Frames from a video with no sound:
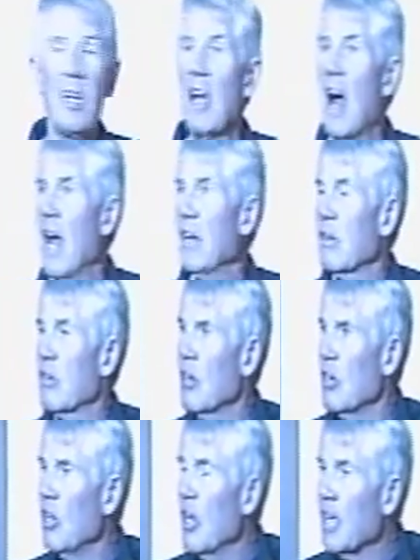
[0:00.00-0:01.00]
kind of
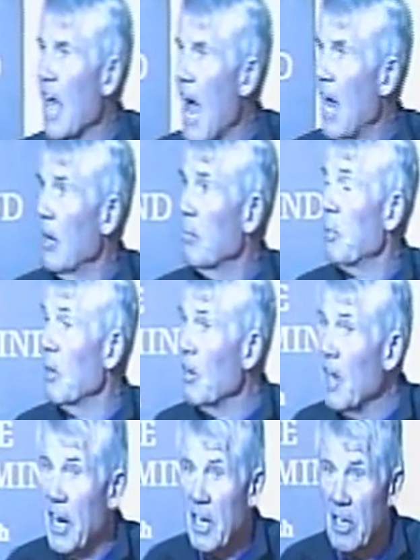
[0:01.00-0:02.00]
look at it
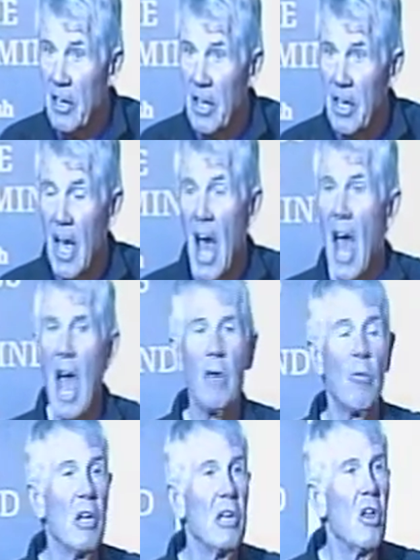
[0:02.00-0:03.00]
politically
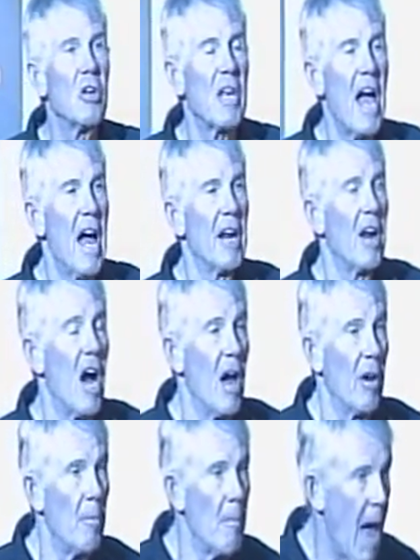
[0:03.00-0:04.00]
and we look at it
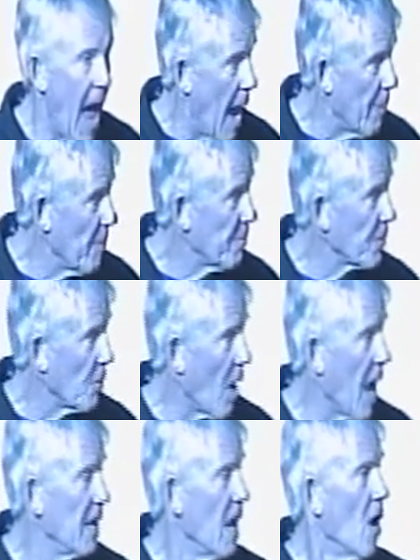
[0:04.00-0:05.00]
on a map,
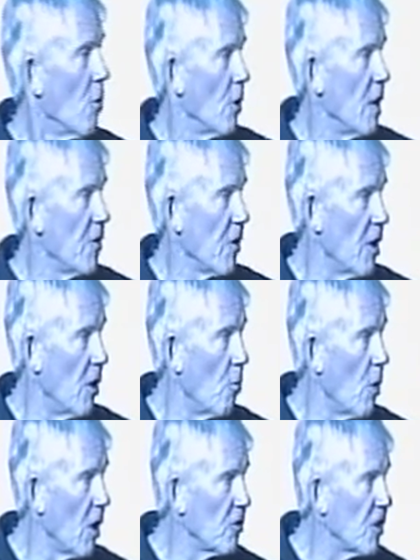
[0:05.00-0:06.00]
right? We're either in a
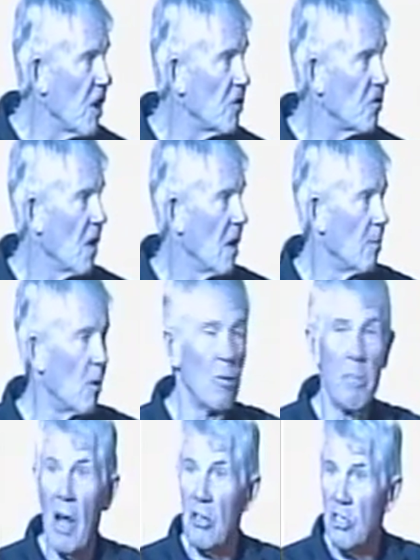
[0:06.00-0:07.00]
wilderness,
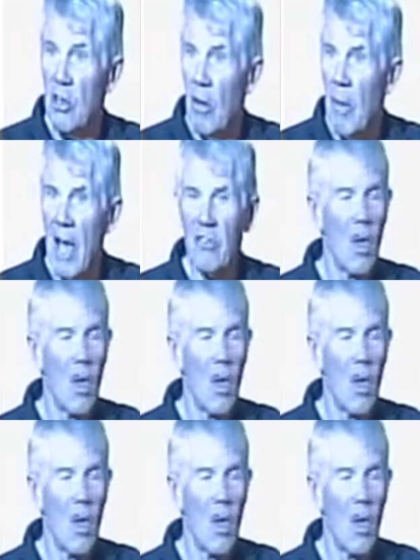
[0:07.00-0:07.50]
Maroon Bells snowmass,